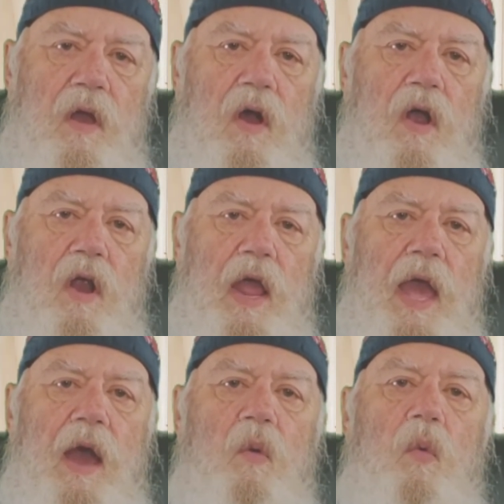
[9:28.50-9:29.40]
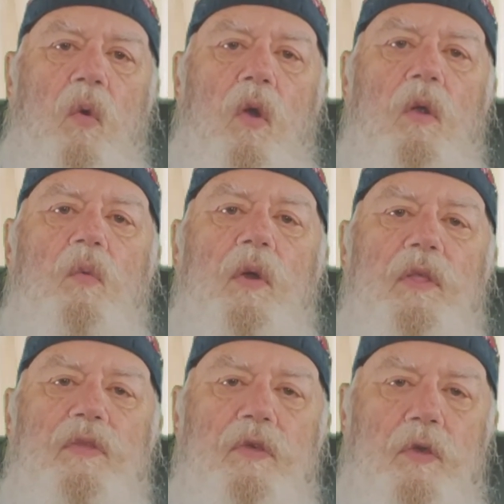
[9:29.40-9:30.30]
are at war
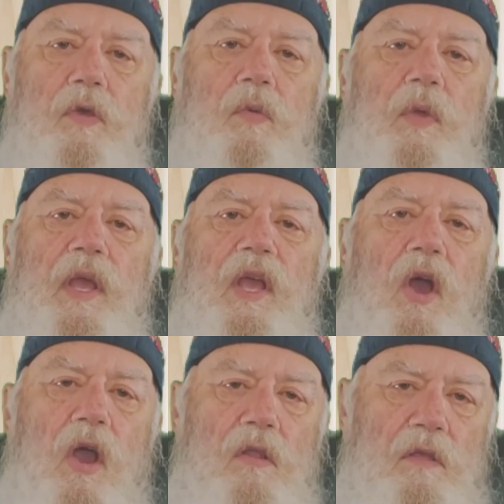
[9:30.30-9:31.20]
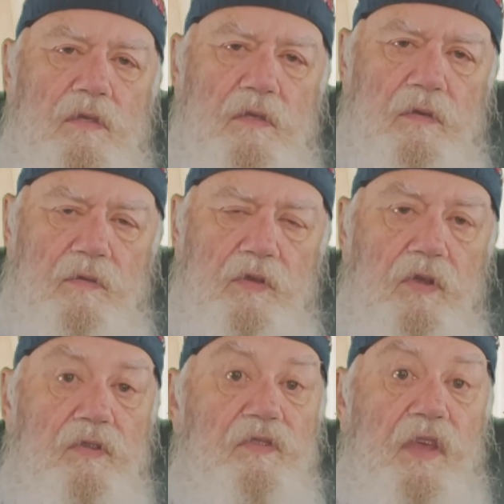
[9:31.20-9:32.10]
with you regardless of
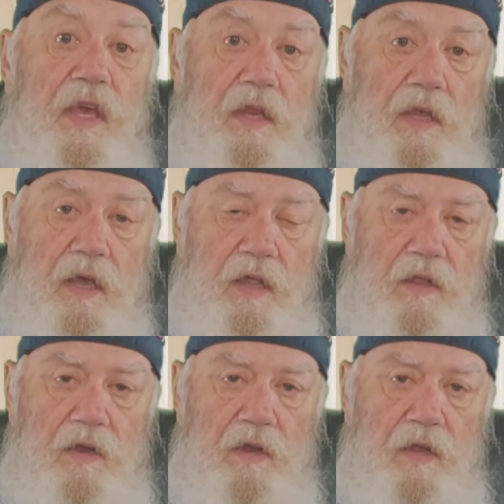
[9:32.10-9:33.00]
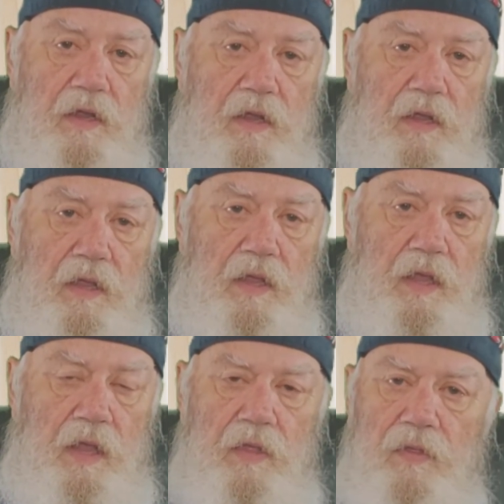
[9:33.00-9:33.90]
your skin color.
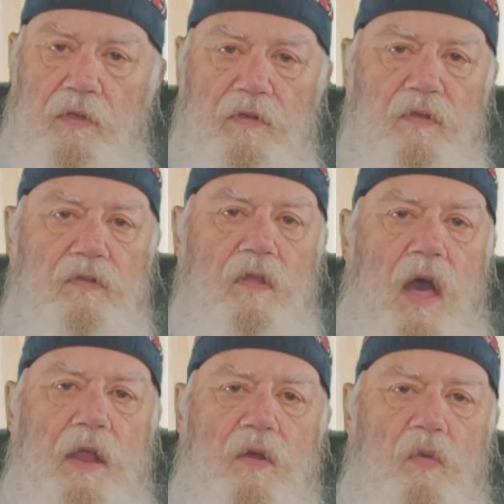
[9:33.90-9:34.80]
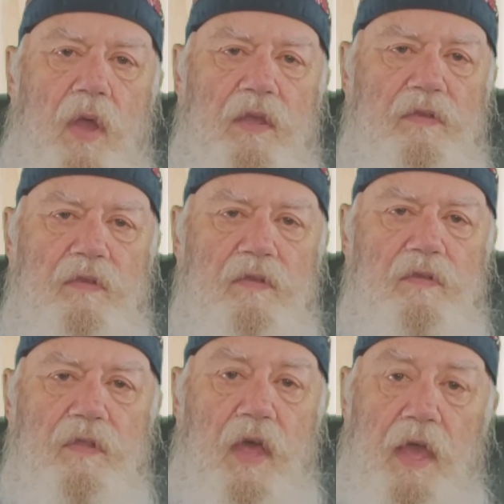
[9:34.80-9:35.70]
This is not a
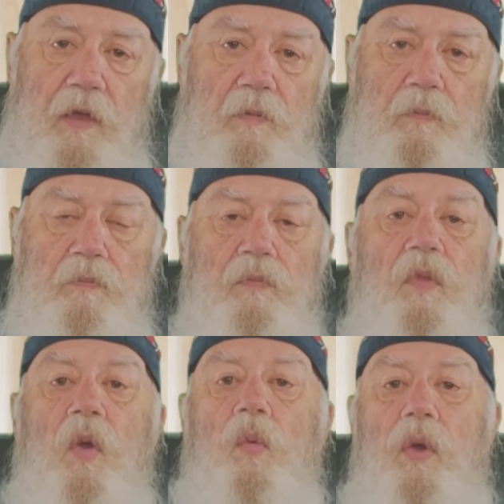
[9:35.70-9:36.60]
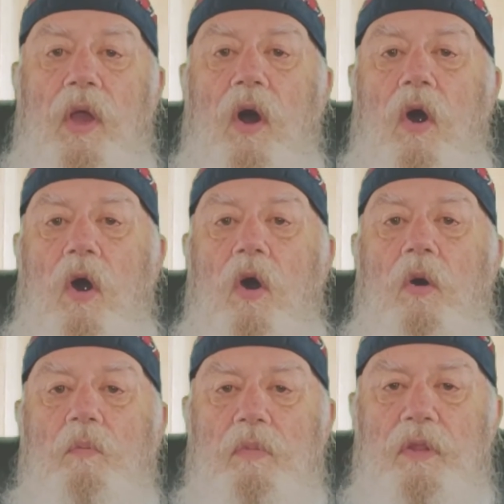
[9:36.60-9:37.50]
racist thing. We
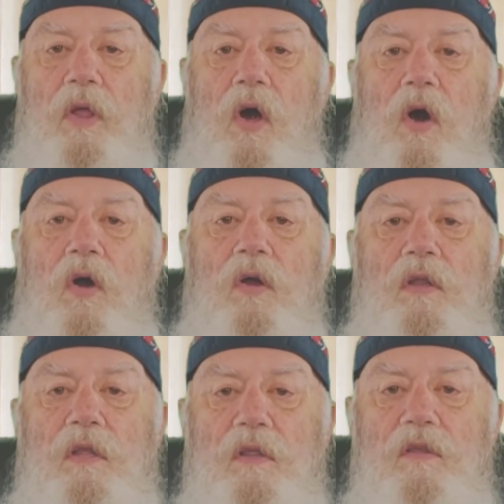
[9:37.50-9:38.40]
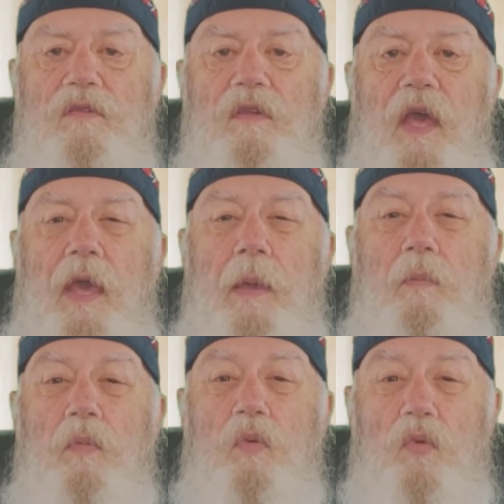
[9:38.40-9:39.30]
all belong to the
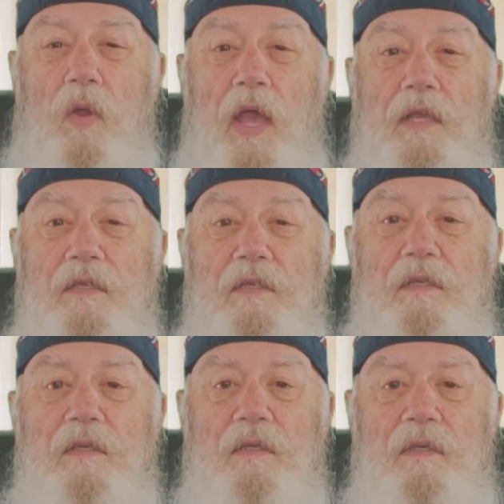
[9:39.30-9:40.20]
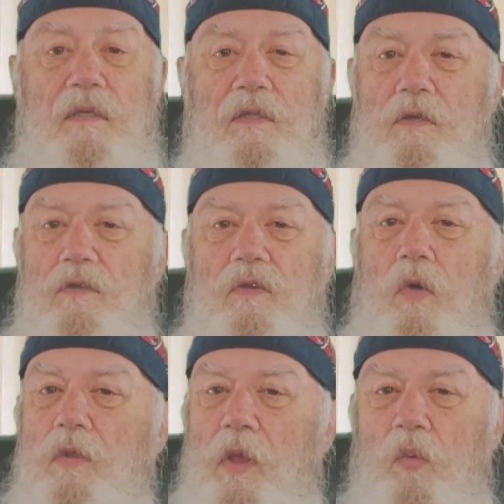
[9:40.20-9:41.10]
same race. There's
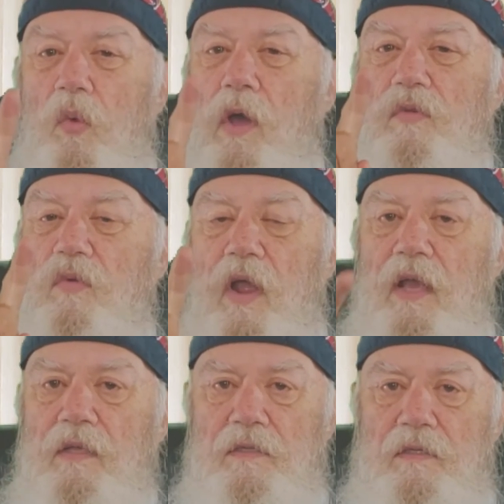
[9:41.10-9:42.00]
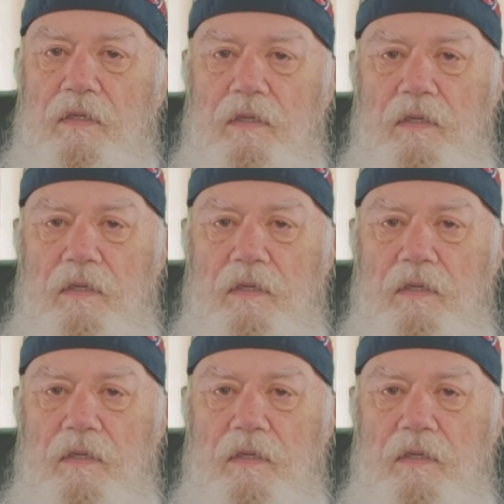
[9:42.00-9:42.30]
only one race.